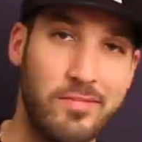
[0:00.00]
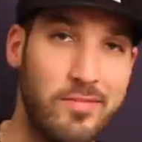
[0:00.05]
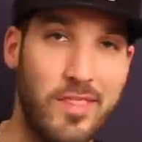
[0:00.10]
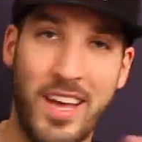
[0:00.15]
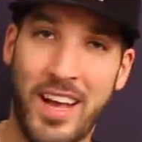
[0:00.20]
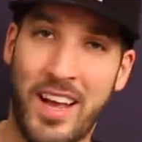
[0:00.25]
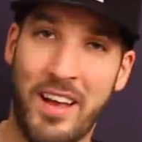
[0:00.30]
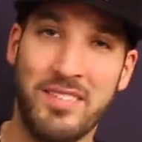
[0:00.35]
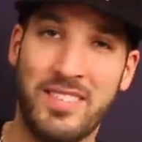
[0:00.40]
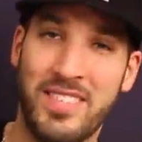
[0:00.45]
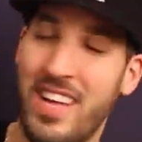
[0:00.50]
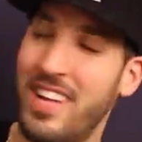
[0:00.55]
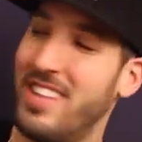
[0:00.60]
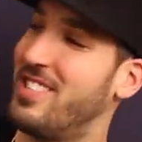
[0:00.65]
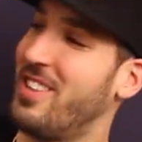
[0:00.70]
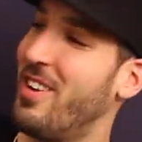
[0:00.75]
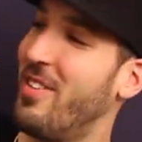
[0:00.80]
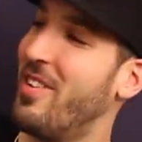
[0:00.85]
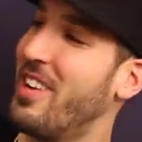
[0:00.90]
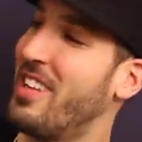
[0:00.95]
like I've
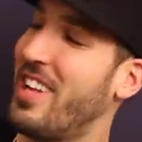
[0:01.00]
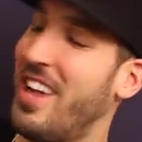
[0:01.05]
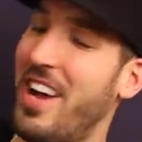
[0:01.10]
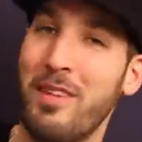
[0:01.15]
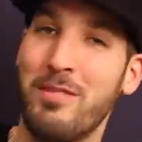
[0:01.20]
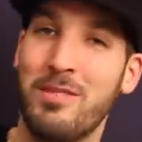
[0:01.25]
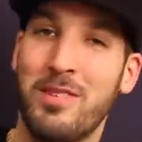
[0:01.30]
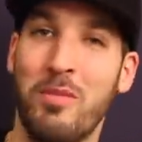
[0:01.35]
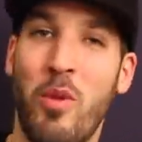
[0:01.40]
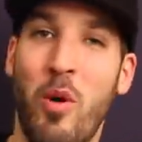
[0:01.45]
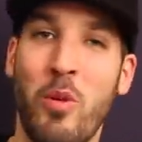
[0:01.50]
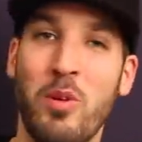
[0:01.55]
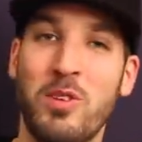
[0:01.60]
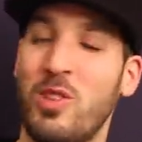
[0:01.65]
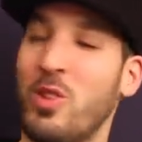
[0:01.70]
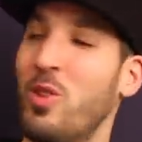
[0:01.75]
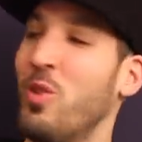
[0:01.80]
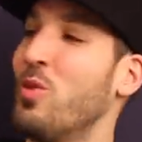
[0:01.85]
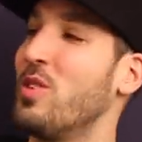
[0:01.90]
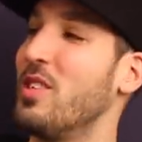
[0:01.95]
said so many times, I'm
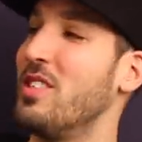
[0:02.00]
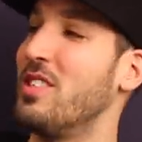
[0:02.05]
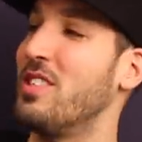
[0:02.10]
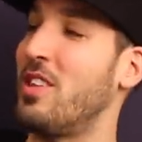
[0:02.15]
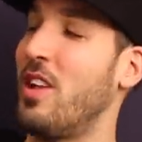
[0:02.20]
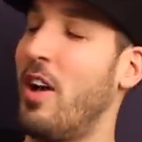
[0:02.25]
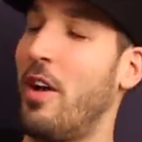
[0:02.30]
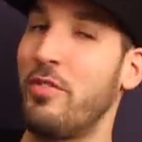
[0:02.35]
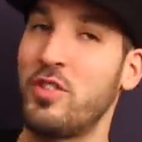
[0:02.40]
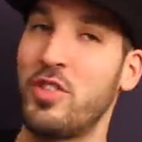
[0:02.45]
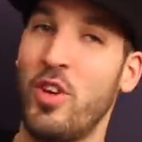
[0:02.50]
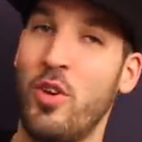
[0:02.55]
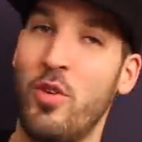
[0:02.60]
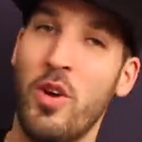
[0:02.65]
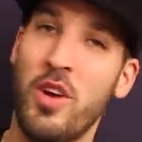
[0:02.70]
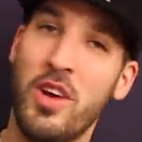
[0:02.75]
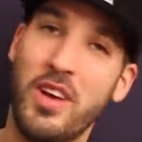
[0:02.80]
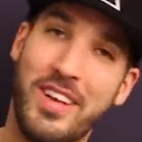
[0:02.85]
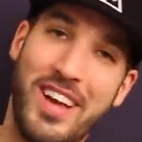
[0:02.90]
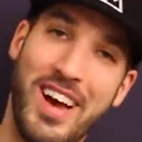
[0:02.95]
always losing stuff,
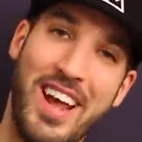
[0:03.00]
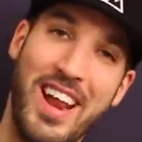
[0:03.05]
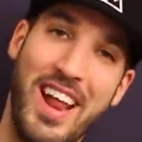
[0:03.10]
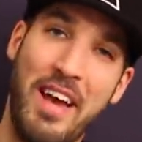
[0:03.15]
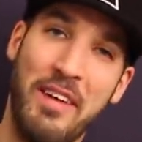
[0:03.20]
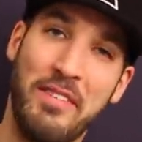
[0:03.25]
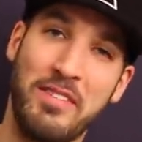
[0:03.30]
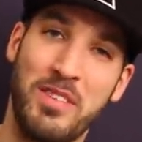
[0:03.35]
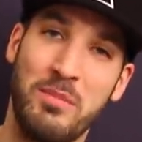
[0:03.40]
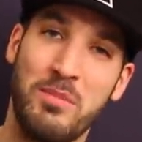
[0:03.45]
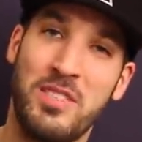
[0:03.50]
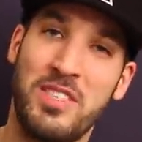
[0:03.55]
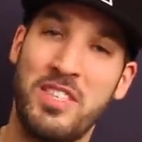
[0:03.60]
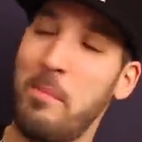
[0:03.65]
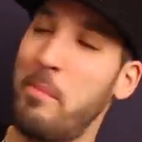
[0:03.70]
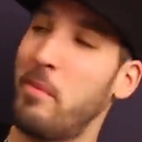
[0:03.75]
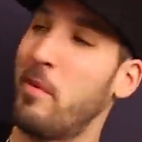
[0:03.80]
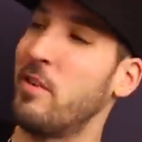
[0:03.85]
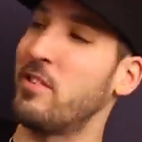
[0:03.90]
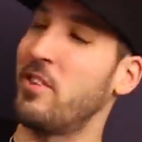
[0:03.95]
so gotta have some
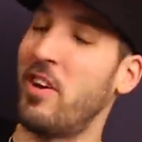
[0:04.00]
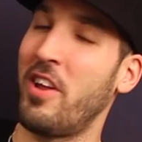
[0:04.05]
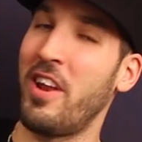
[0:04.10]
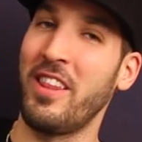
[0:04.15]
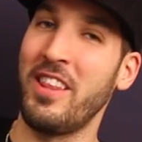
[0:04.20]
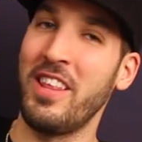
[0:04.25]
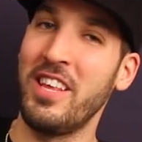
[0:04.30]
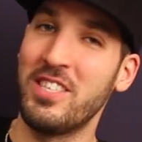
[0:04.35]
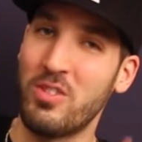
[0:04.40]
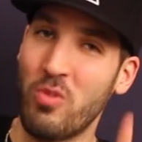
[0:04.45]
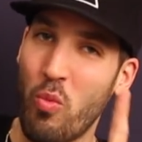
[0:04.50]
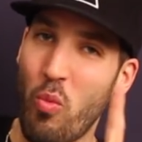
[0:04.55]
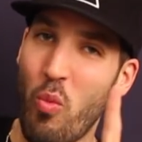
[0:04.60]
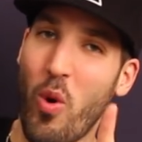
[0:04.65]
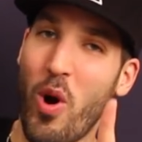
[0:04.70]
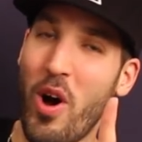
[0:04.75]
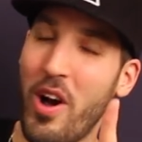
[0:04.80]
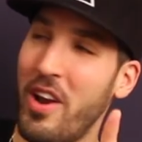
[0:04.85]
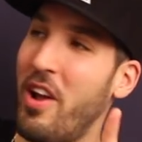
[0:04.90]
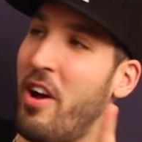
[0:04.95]
zippers on at least
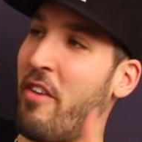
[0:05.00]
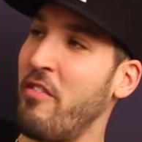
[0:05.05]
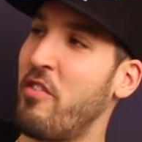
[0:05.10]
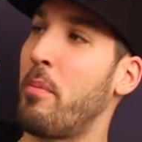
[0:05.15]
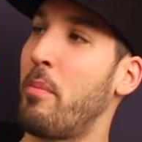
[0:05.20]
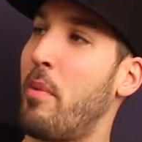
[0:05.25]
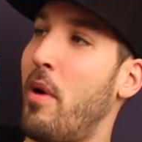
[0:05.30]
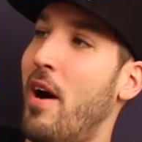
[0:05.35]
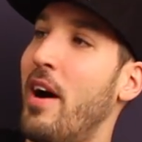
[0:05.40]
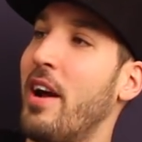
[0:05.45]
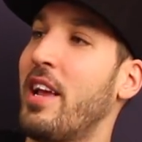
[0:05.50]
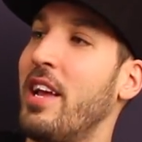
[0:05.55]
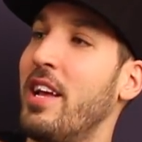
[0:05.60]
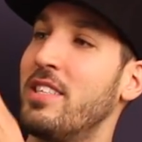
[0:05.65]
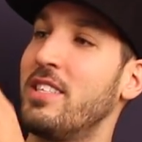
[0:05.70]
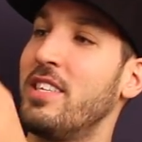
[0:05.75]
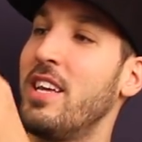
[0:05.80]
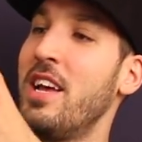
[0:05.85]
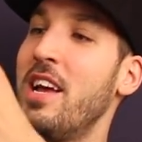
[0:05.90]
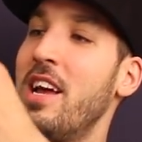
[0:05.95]
one of your
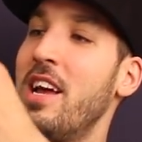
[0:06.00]
pockets,